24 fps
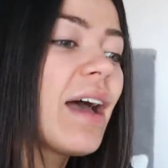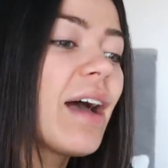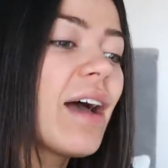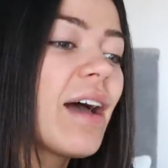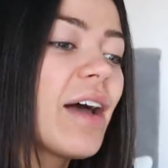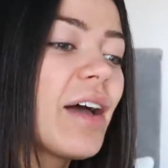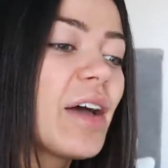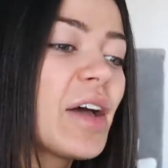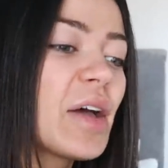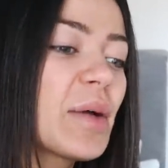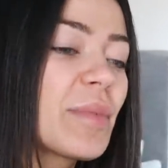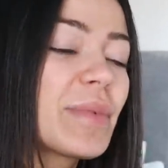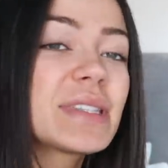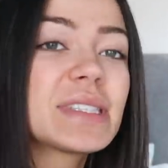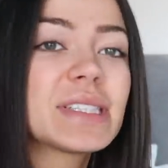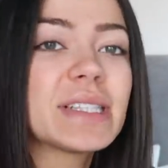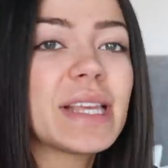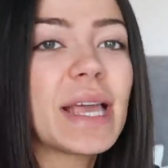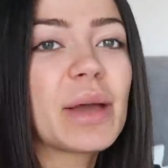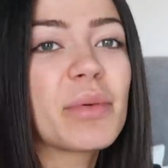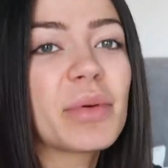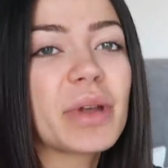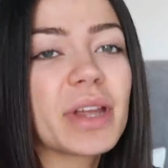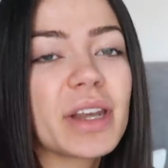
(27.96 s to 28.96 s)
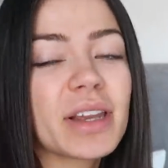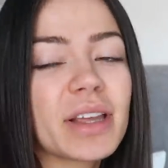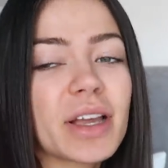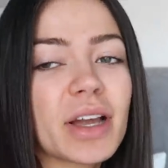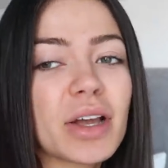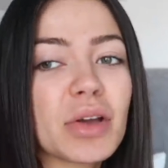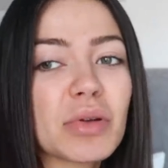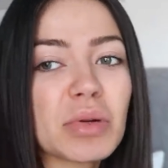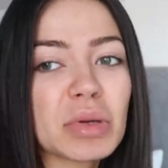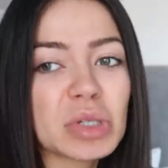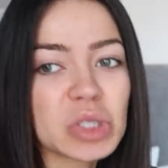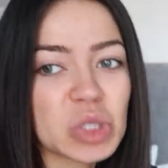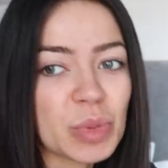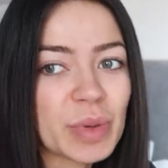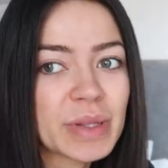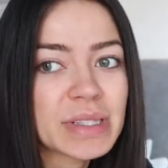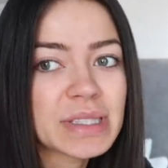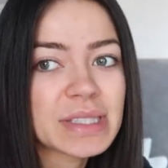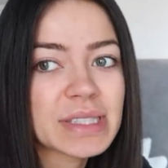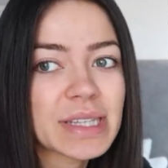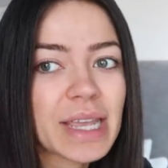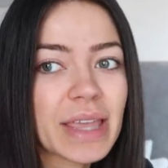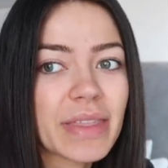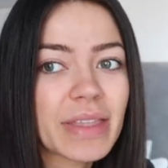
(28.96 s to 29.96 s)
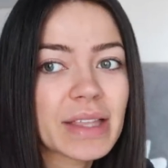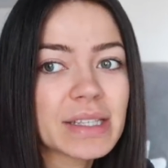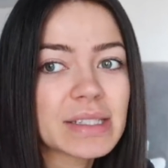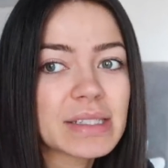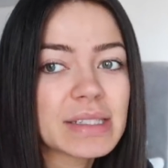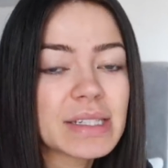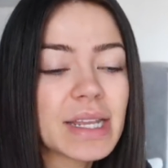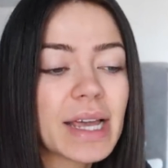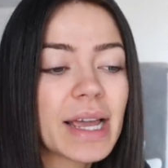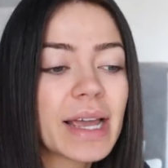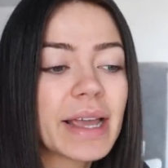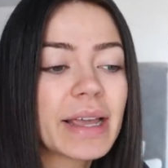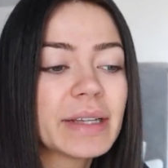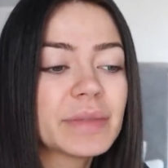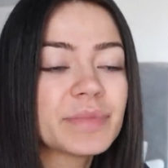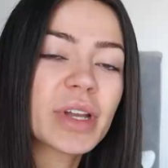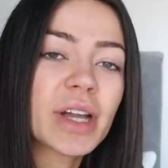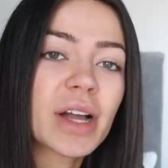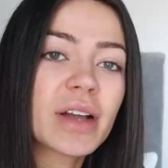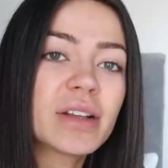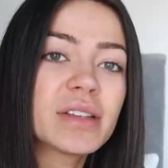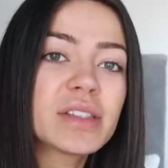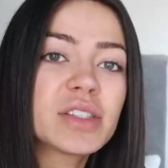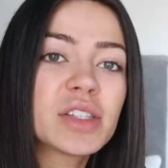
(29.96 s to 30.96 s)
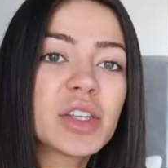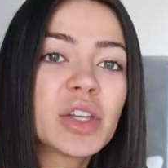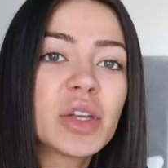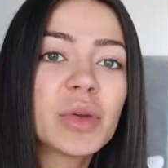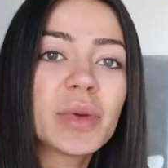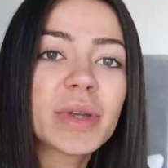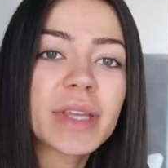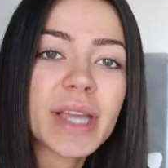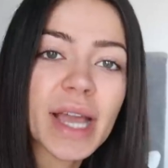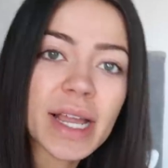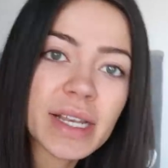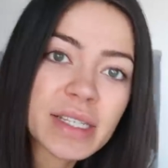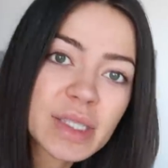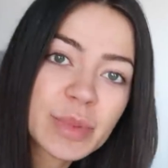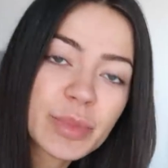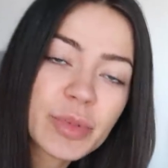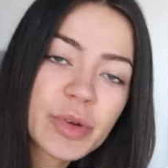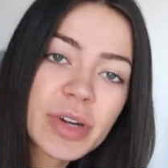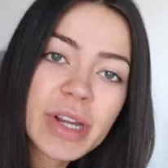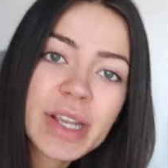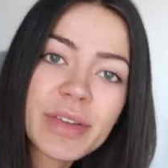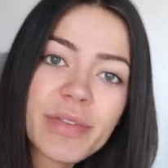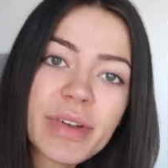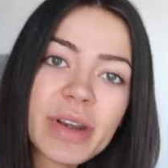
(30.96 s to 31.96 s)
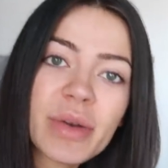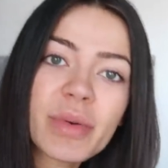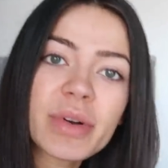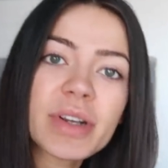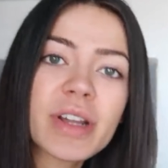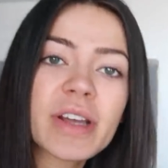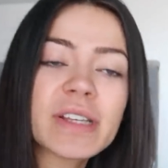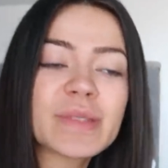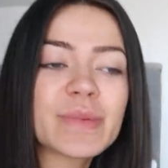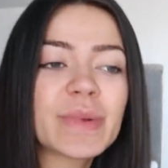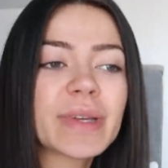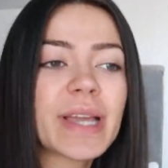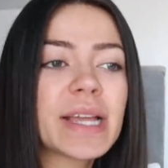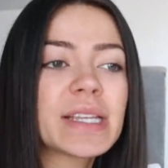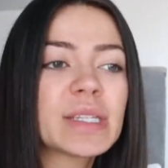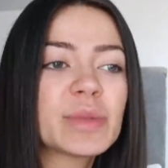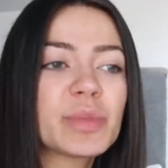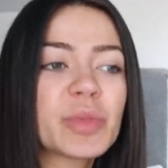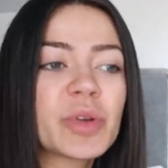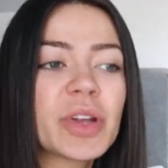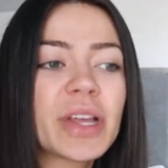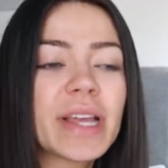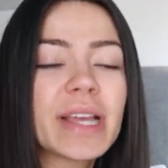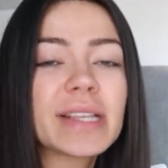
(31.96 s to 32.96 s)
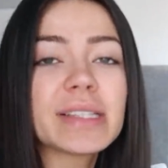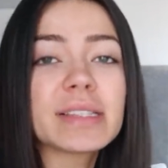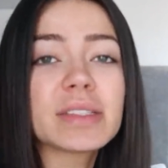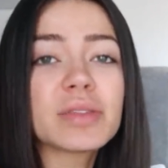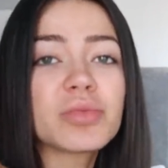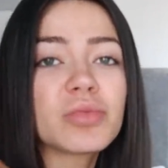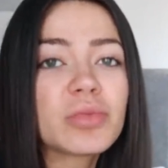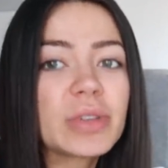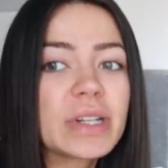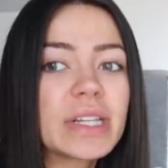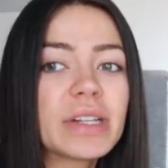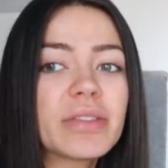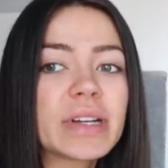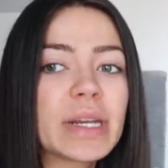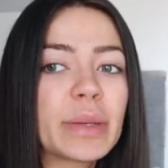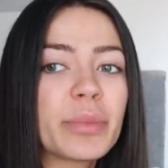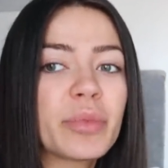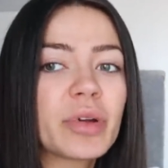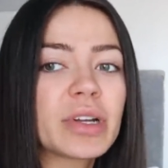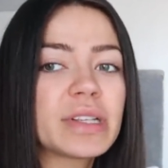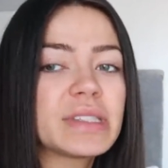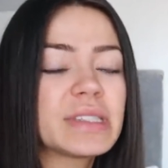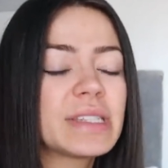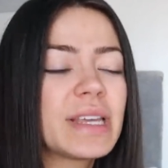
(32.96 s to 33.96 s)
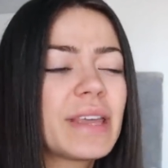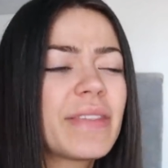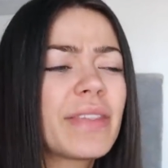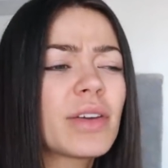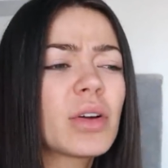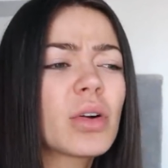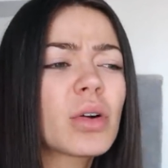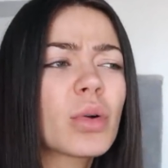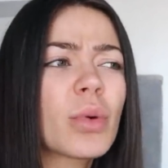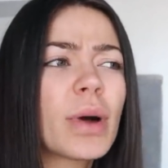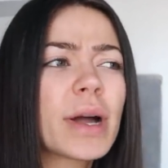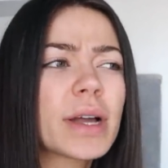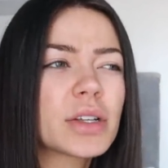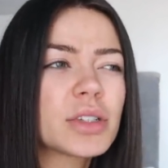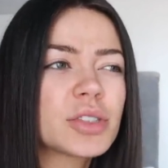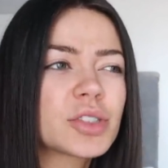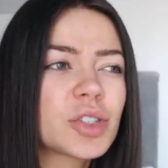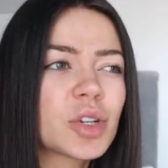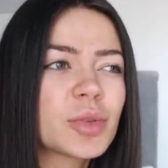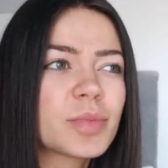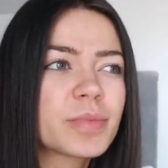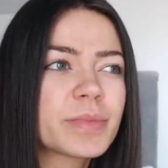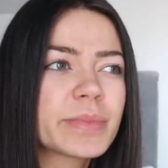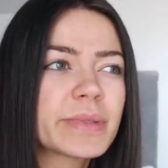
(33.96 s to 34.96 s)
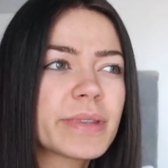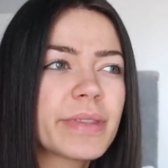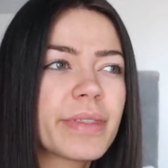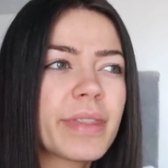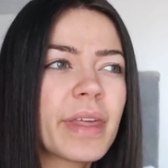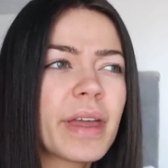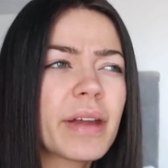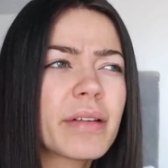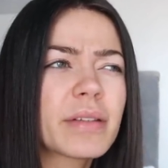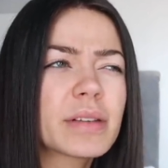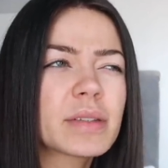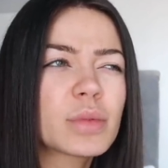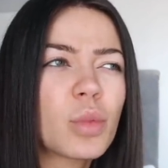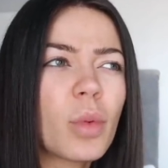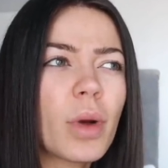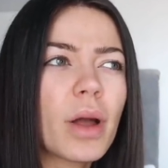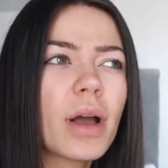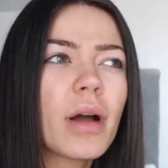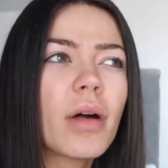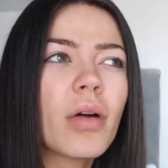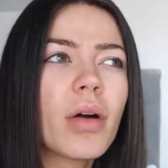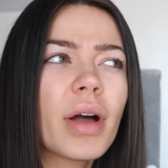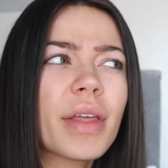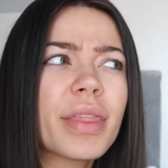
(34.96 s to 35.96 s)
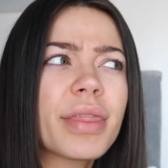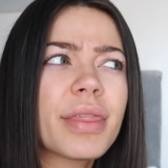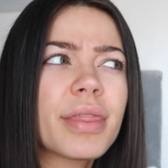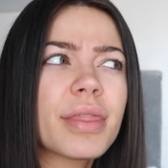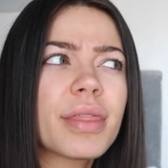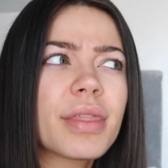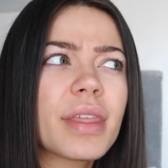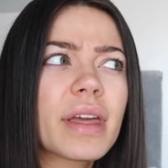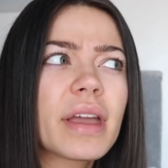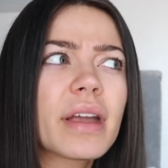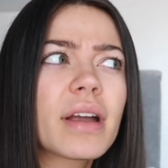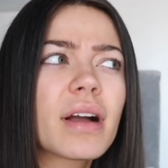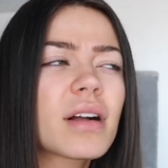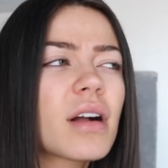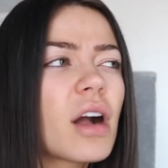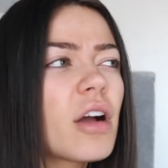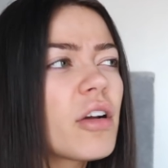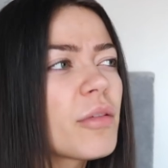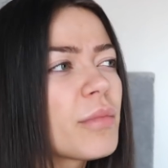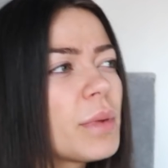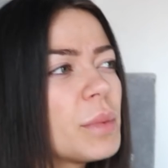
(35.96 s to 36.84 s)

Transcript: So yeah, we're going to go shopping together today. We're going to Canterbury. If anyone knows where Canterbury is, it's really, really pretty. They've got quite good shops there as well, I think. I can't